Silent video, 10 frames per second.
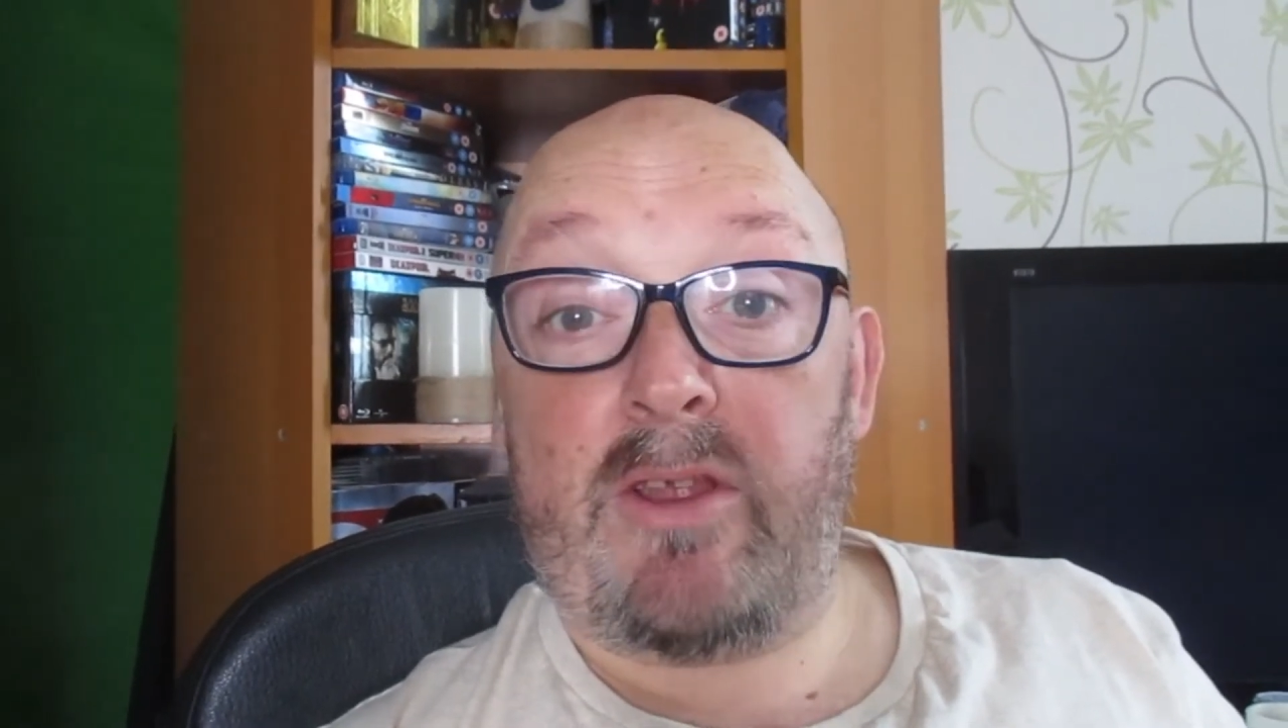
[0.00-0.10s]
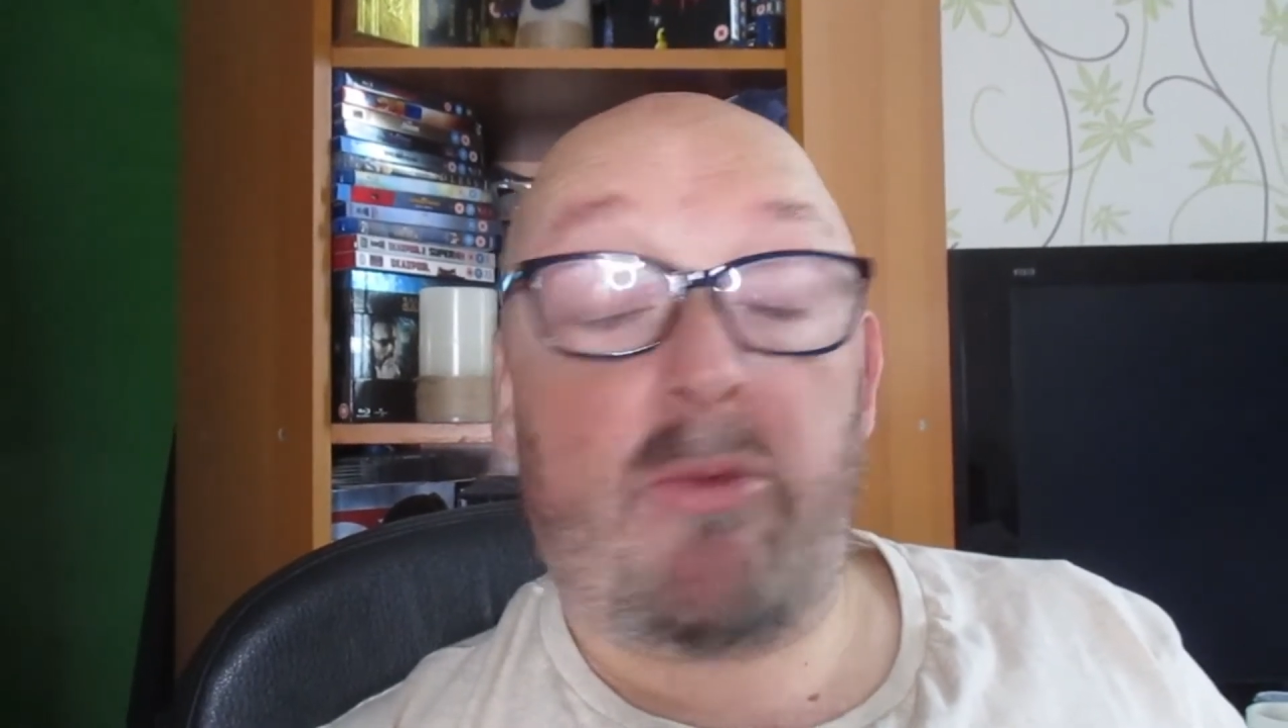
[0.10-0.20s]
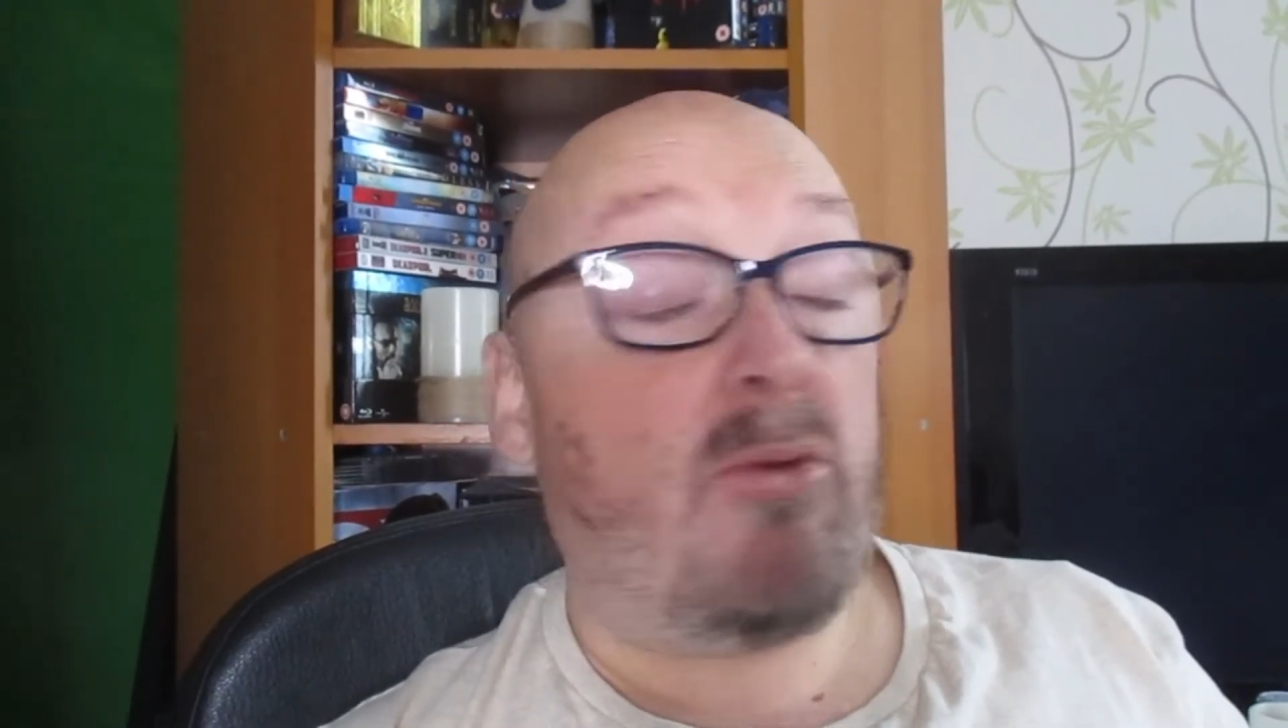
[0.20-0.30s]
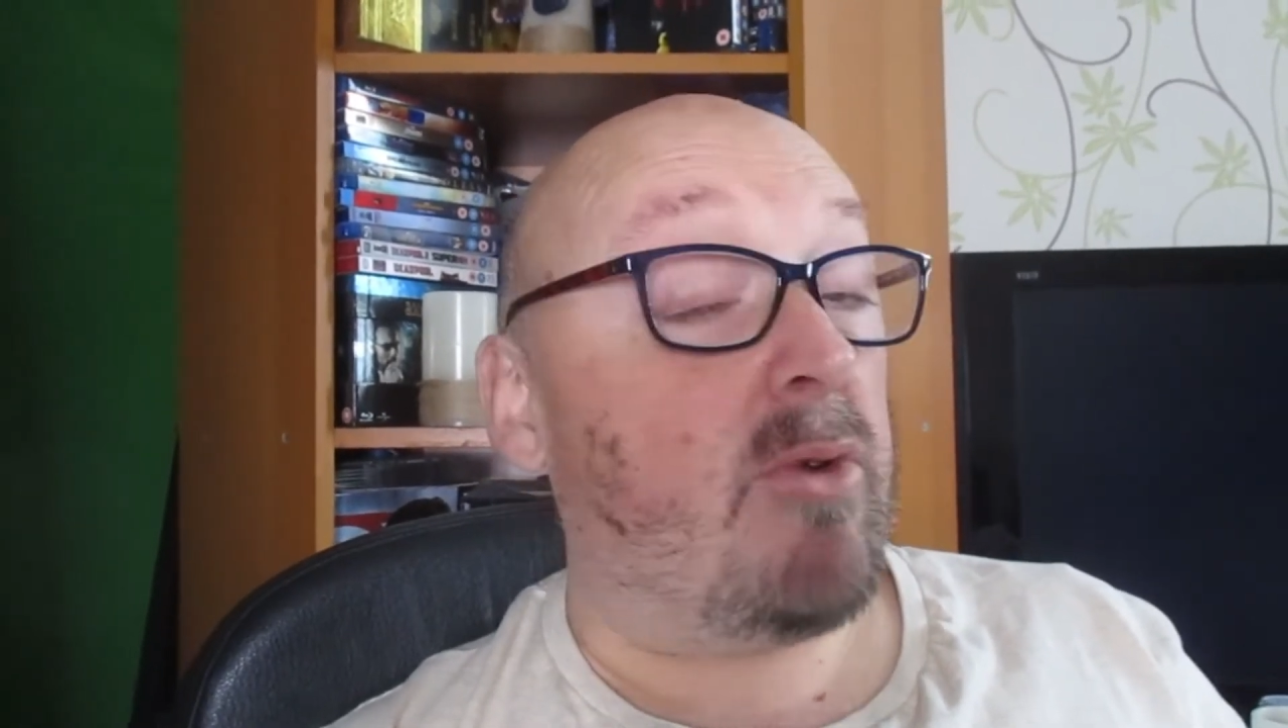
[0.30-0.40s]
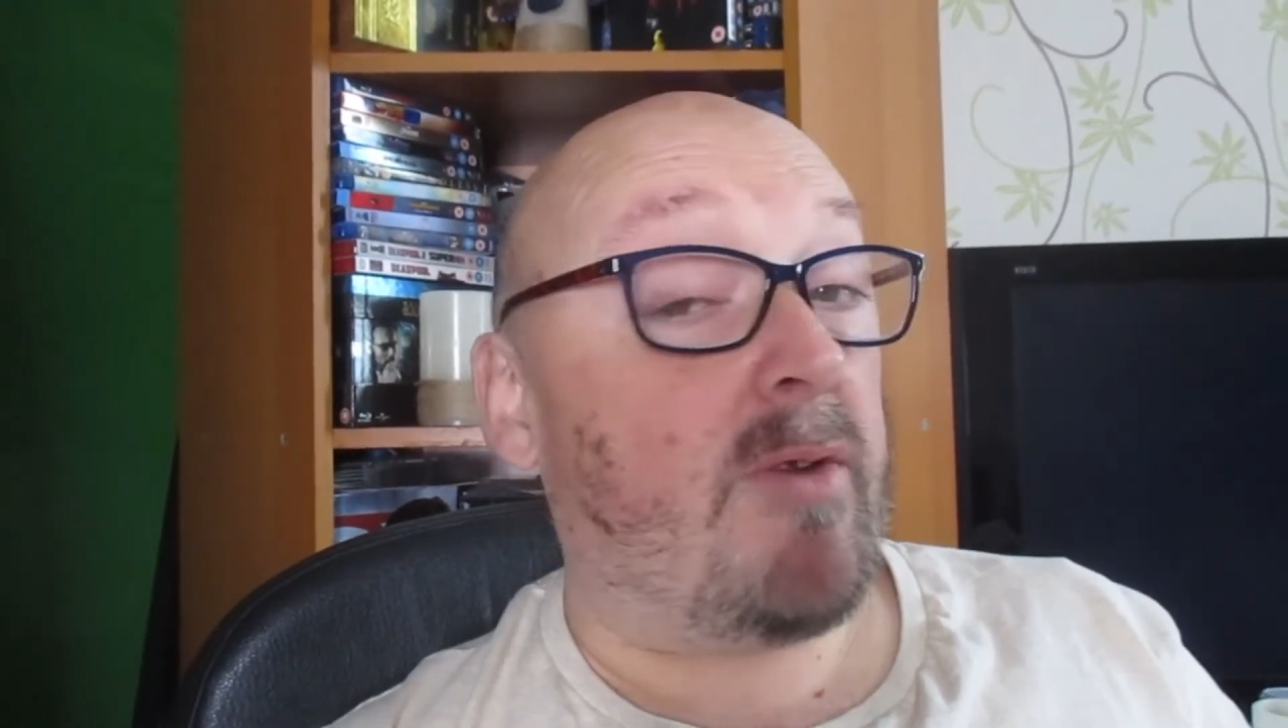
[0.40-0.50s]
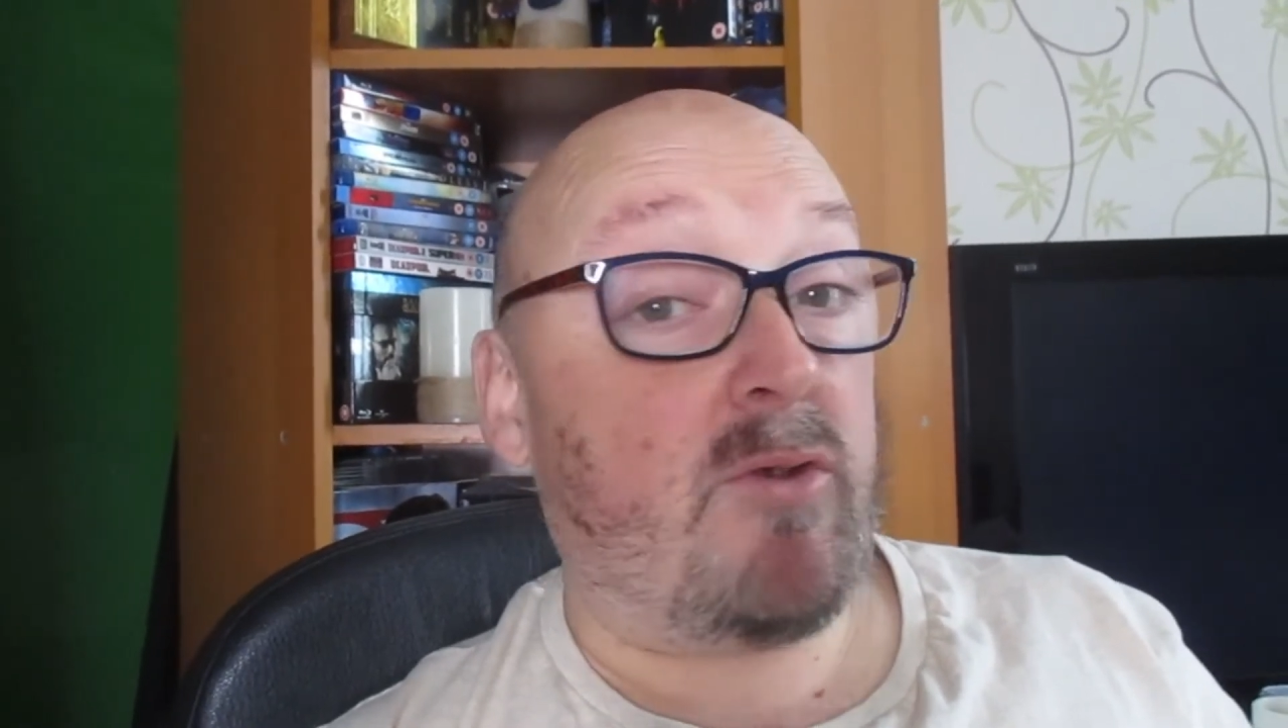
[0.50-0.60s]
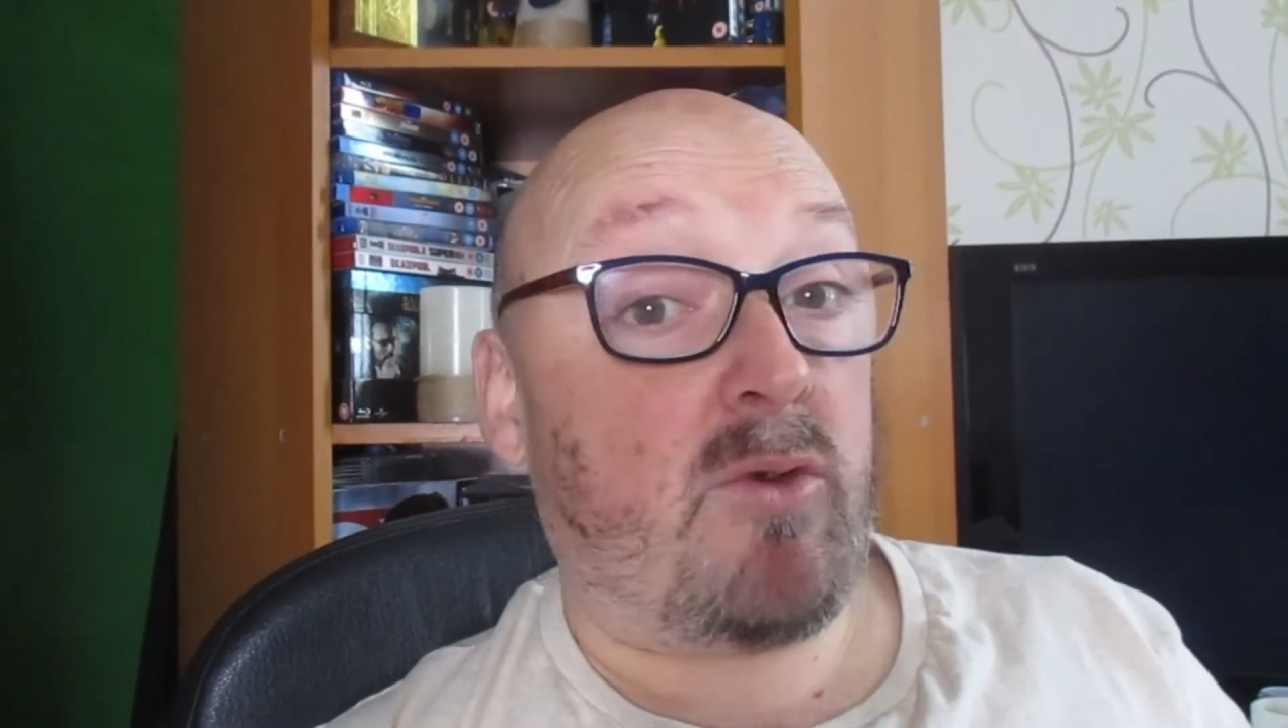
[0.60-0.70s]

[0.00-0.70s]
Hope you're all having a